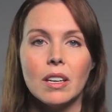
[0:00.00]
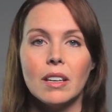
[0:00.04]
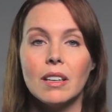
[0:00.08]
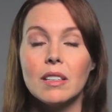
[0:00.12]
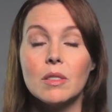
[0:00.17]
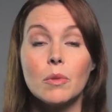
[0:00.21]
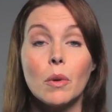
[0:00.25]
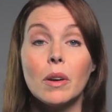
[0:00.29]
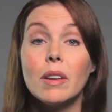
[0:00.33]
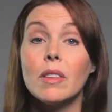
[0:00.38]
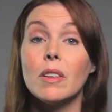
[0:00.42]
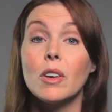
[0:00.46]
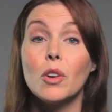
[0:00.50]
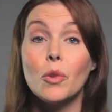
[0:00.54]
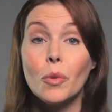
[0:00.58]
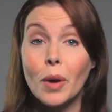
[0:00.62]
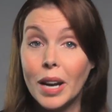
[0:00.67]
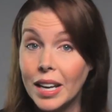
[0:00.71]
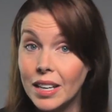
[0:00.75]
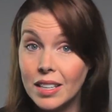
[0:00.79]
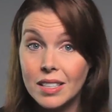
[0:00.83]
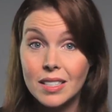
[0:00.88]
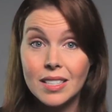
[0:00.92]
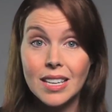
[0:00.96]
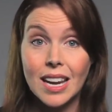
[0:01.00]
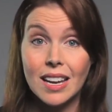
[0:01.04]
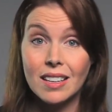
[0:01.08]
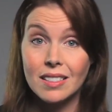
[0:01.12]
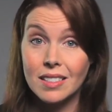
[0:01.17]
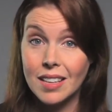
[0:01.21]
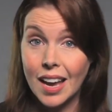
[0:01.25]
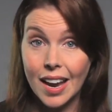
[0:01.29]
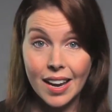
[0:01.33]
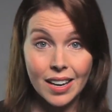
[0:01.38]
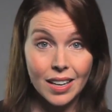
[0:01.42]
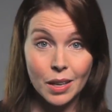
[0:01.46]
is one of the greatest
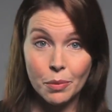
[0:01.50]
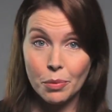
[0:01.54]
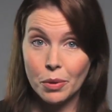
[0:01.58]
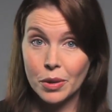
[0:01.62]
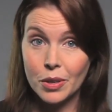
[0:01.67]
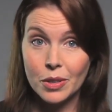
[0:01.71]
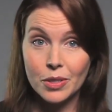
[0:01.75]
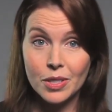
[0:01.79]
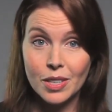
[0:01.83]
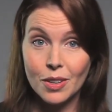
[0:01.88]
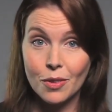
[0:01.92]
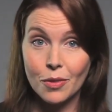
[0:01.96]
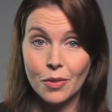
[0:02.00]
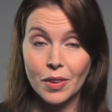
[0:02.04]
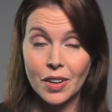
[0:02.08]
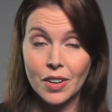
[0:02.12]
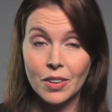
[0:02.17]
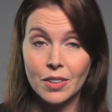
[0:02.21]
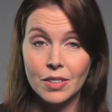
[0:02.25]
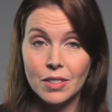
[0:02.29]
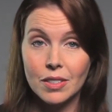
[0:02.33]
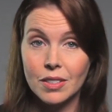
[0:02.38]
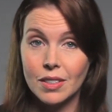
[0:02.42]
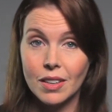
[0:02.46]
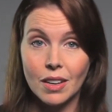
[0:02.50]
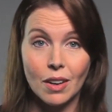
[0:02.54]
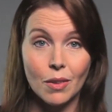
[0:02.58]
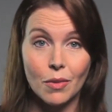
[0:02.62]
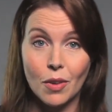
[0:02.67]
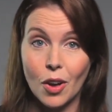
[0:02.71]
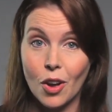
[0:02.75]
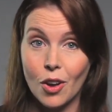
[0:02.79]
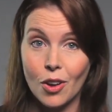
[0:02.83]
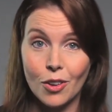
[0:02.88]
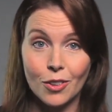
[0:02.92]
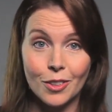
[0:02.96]
anxiety-producing fears of
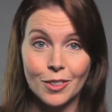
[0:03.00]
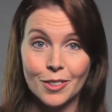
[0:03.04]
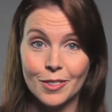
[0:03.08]
all.